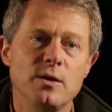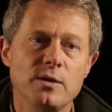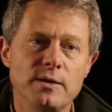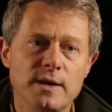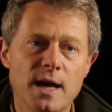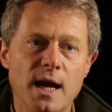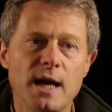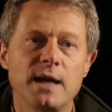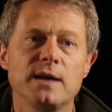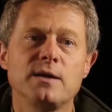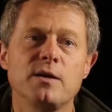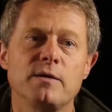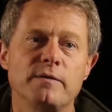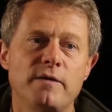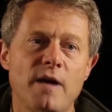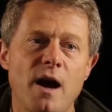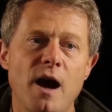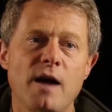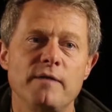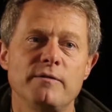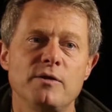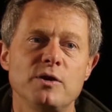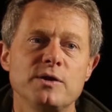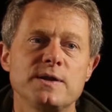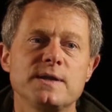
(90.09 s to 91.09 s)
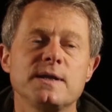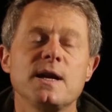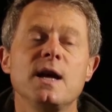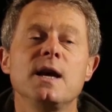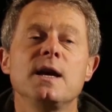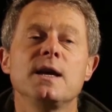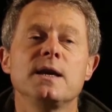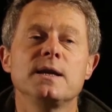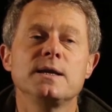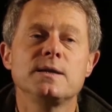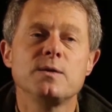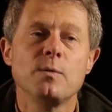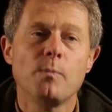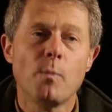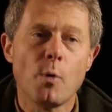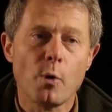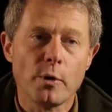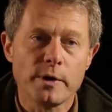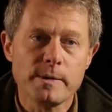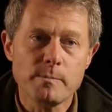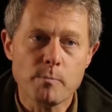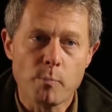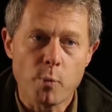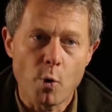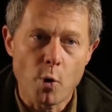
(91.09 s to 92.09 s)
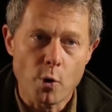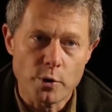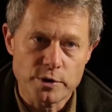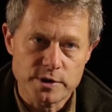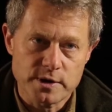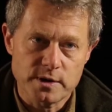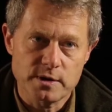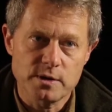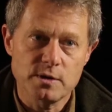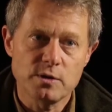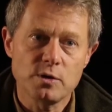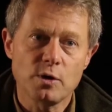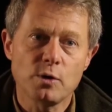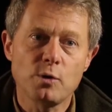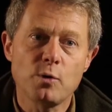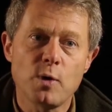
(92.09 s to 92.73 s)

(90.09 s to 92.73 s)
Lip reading: the date of harvest is the more important,